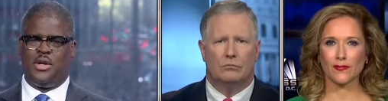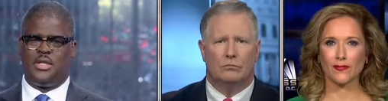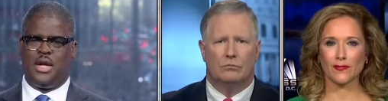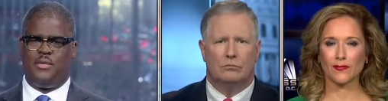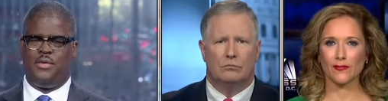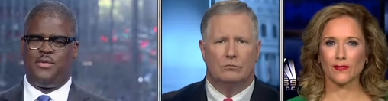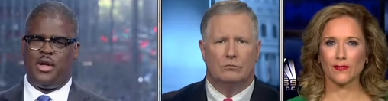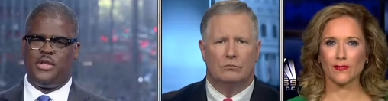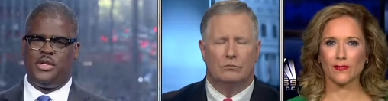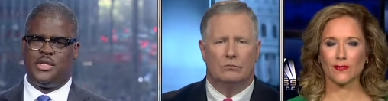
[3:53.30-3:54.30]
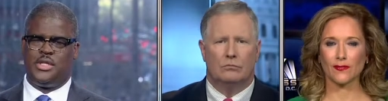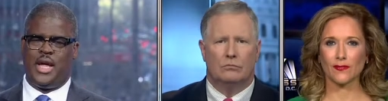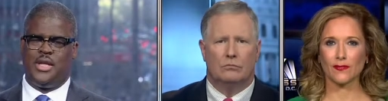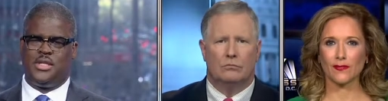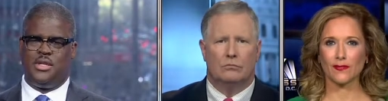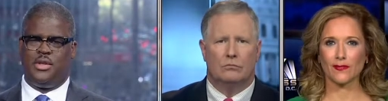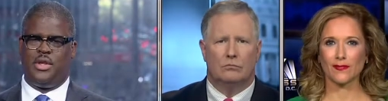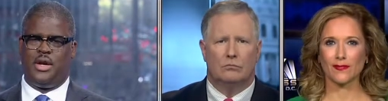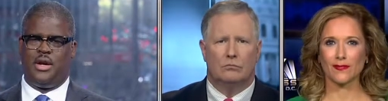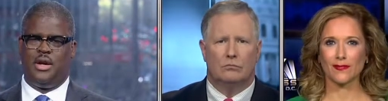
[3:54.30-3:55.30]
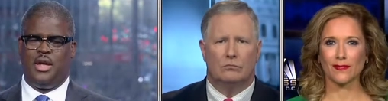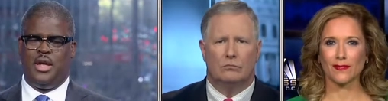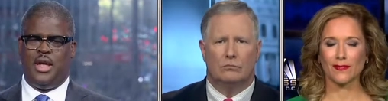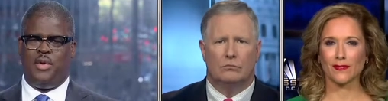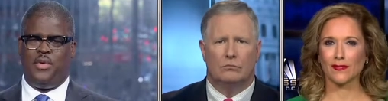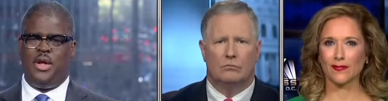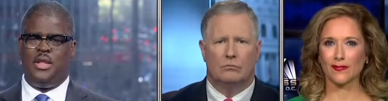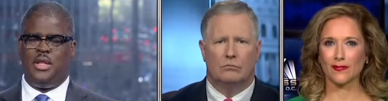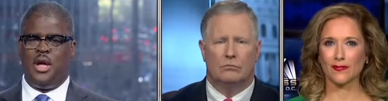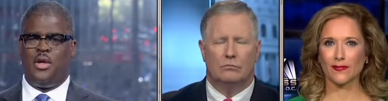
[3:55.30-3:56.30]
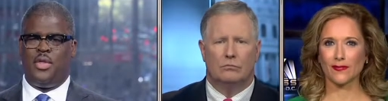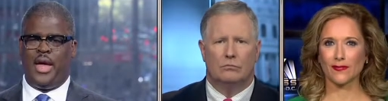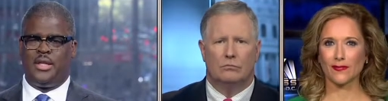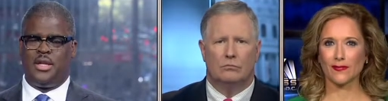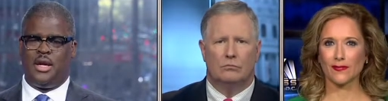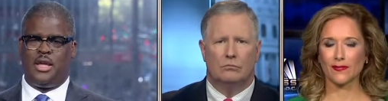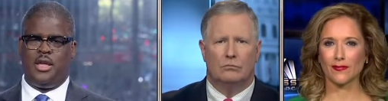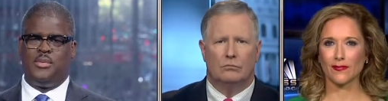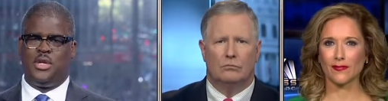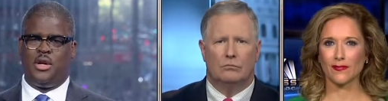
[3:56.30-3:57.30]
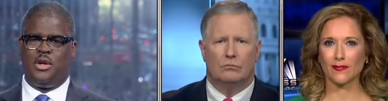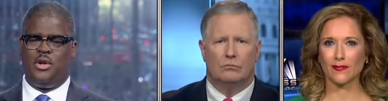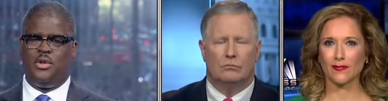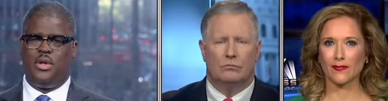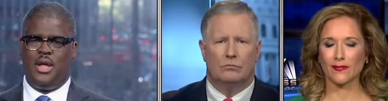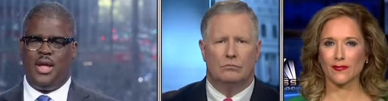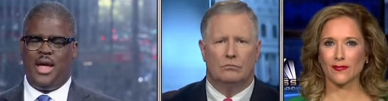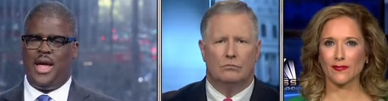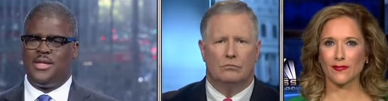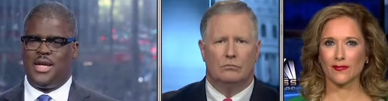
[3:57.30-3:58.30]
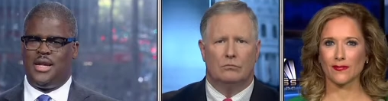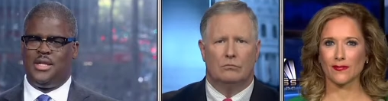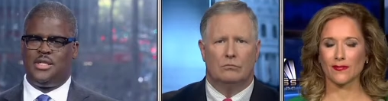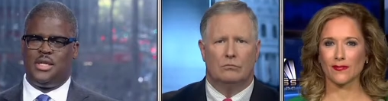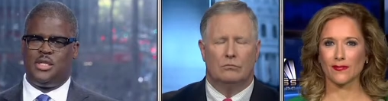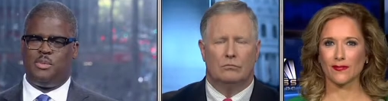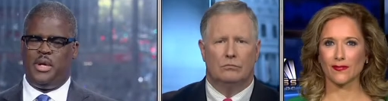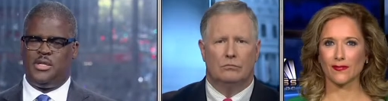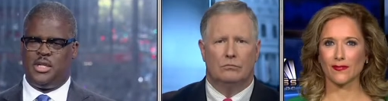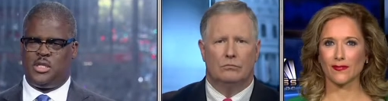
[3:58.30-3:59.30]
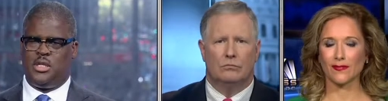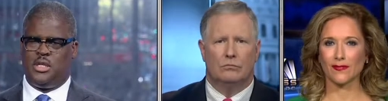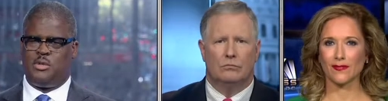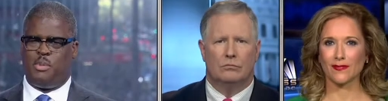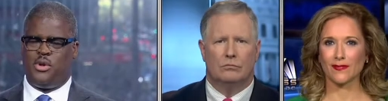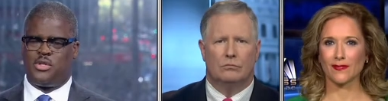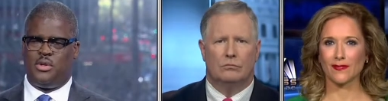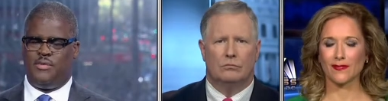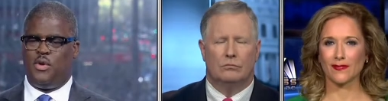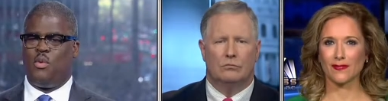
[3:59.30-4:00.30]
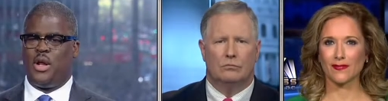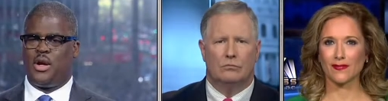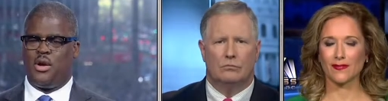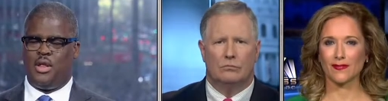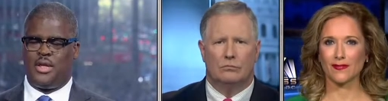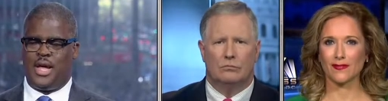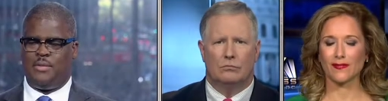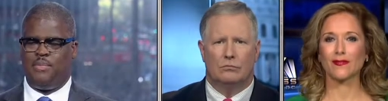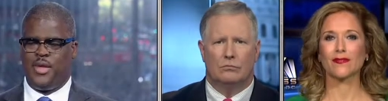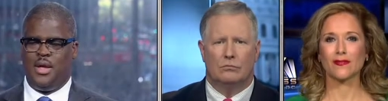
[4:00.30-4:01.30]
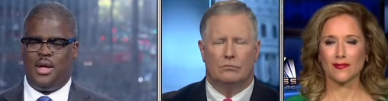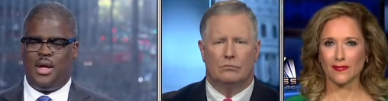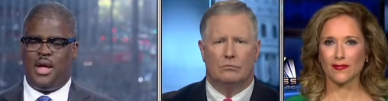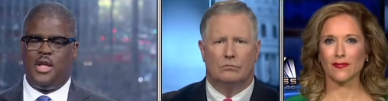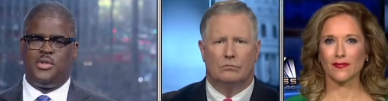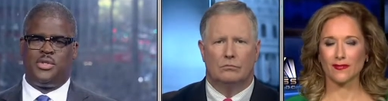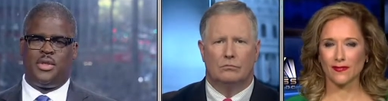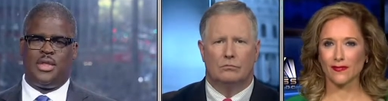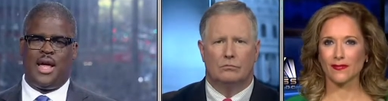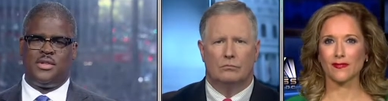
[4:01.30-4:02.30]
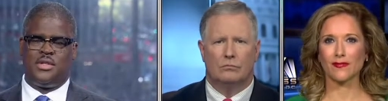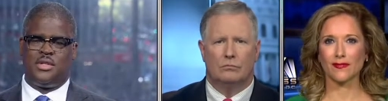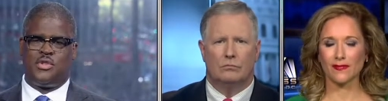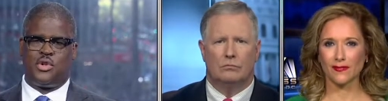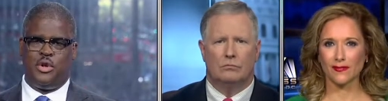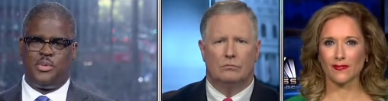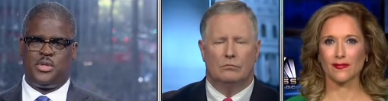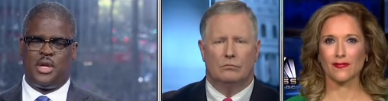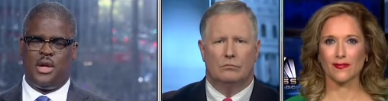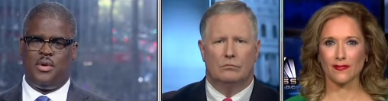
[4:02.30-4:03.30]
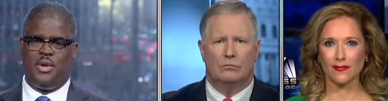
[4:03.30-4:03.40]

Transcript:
Speaker 1: is that we fought to a standstill there. And we know that uh, Kim Jong un has at his, his disposal, if you want to call it that, uh, hundreds of thousands of troops. So